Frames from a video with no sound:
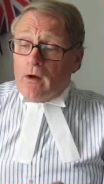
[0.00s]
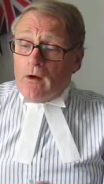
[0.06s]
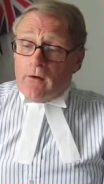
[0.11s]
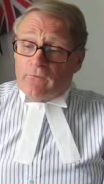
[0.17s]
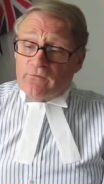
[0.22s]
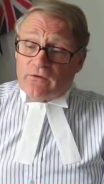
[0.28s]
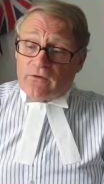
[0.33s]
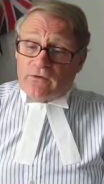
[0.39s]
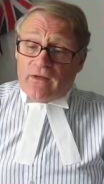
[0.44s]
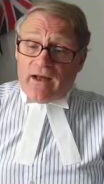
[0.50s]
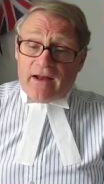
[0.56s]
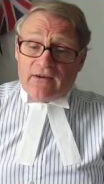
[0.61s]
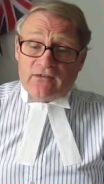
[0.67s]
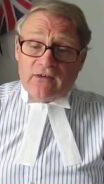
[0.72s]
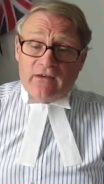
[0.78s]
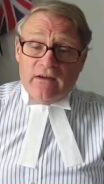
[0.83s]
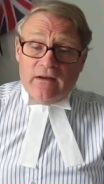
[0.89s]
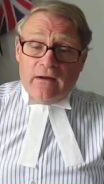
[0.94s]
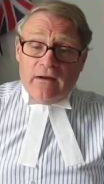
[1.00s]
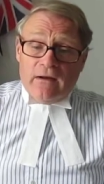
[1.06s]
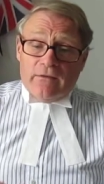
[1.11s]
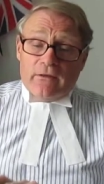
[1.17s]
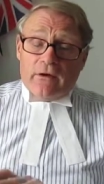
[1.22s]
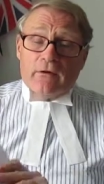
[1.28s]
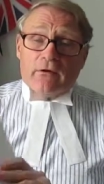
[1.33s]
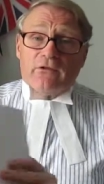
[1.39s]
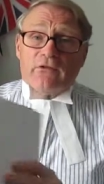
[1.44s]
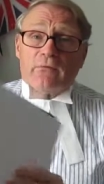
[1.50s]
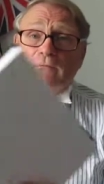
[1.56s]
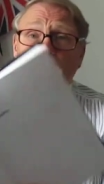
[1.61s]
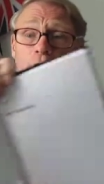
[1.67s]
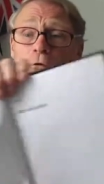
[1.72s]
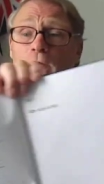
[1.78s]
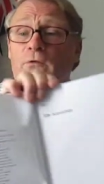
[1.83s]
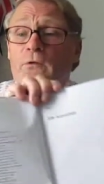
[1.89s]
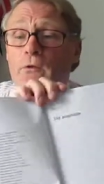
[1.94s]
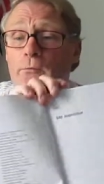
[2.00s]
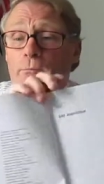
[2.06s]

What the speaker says: after that, there are some useful